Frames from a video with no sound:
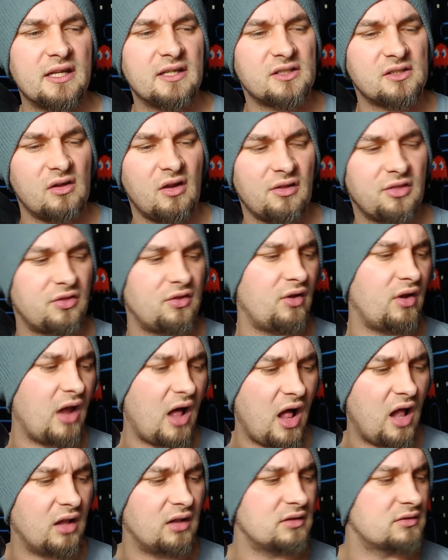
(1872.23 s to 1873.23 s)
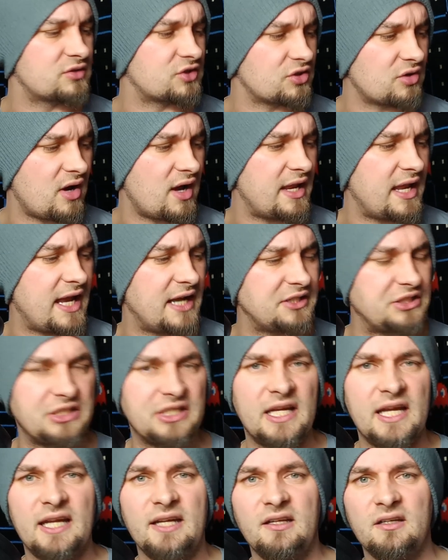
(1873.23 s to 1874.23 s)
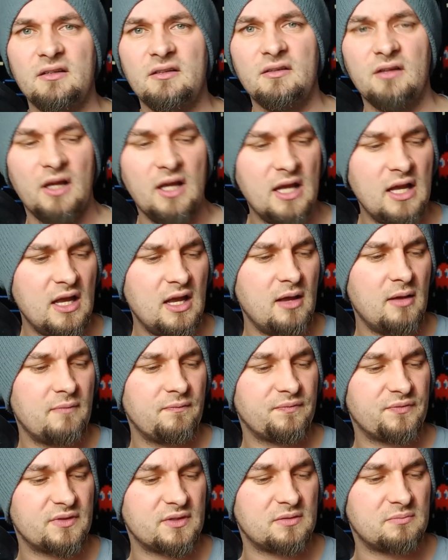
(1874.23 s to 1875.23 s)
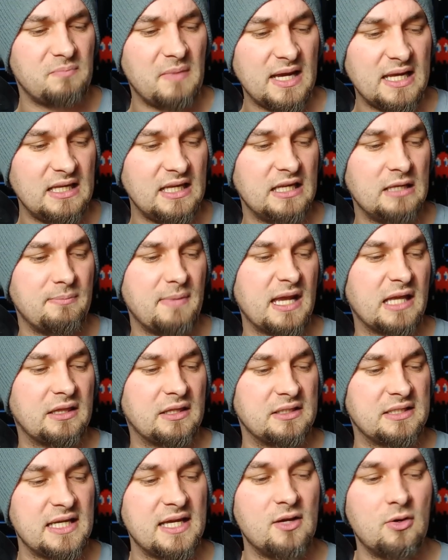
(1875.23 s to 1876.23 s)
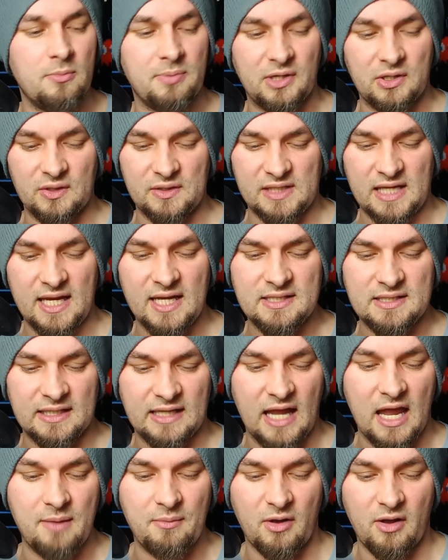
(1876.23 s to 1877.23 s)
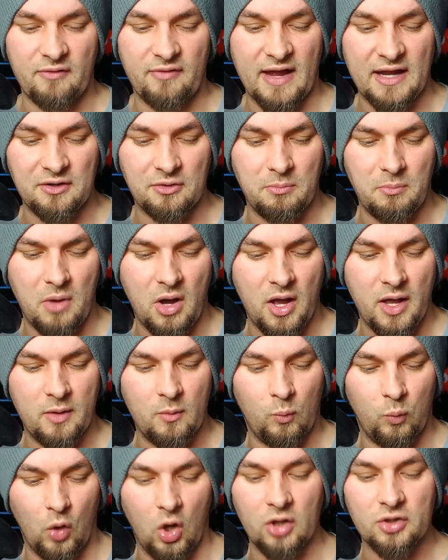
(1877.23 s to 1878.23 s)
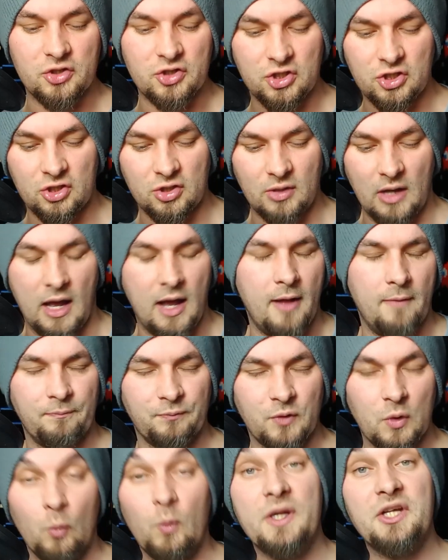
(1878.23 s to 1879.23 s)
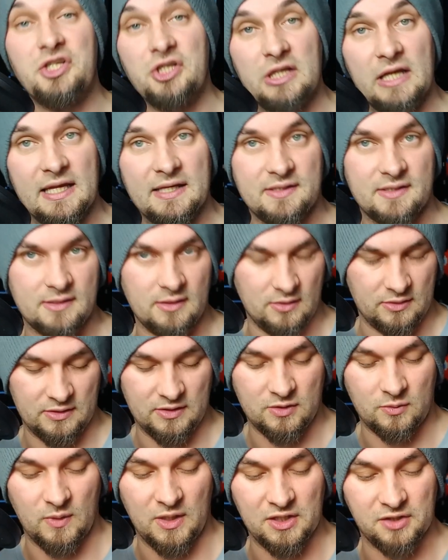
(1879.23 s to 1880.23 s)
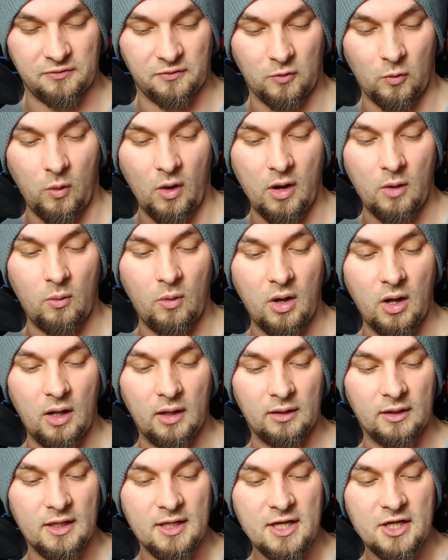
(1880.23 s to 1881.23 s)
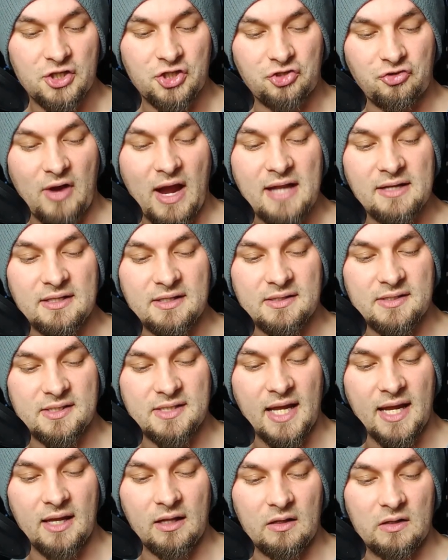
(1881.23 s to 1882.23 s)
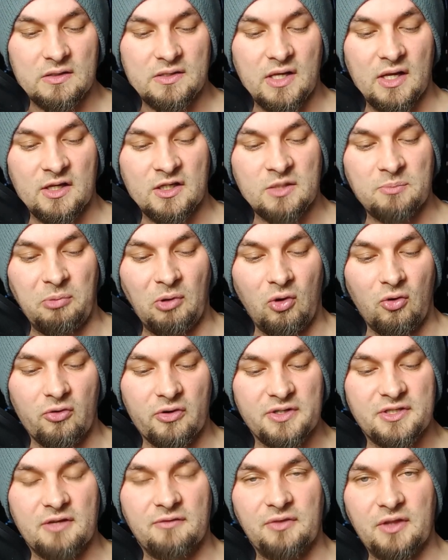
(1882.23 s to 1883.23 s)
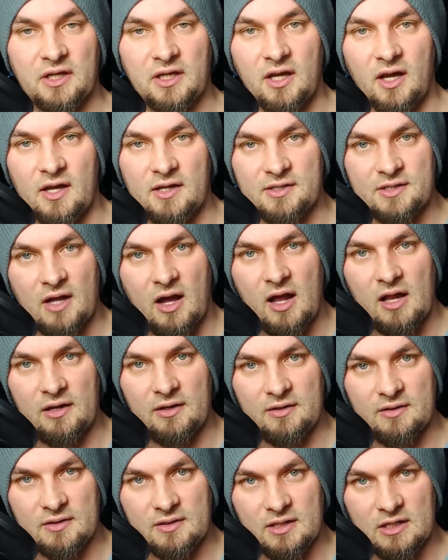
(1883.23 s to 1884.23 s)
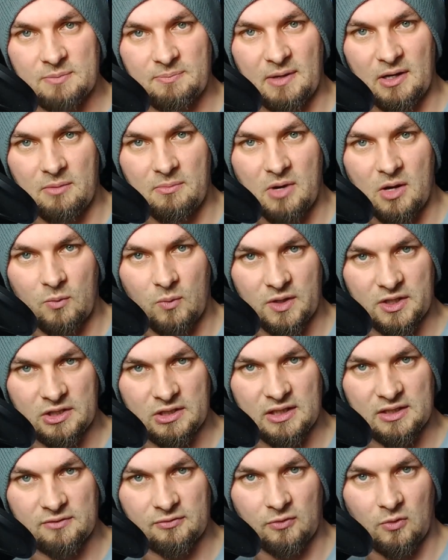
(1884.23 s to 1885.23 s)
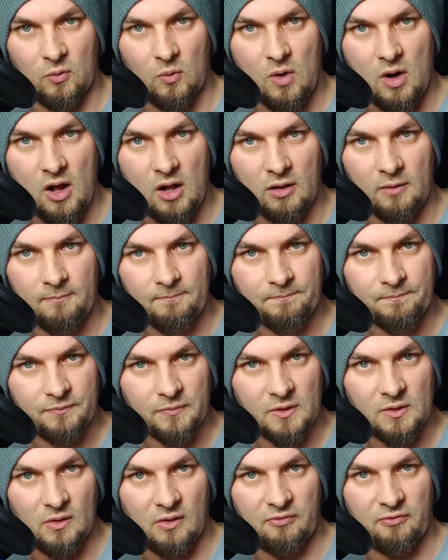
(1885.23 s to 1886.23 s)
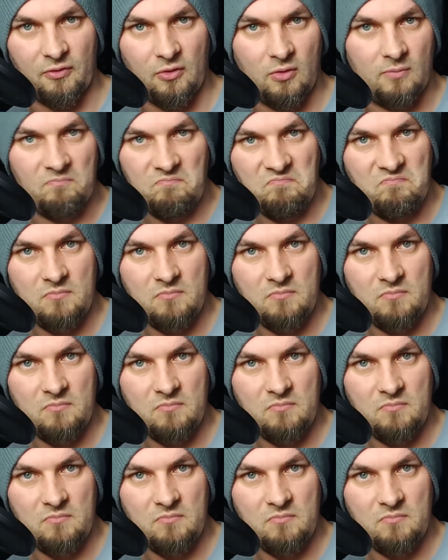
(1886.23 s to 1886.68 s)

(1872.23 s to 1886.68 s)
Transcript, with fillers: it, so I thought I'll try that shit mainly to make the deal because here's a game I've had on my watch um, wish list on Switch for quite a while. Stranded Sails: Explorers of the Cursed Islands. It's been on my wish list for a while. I thought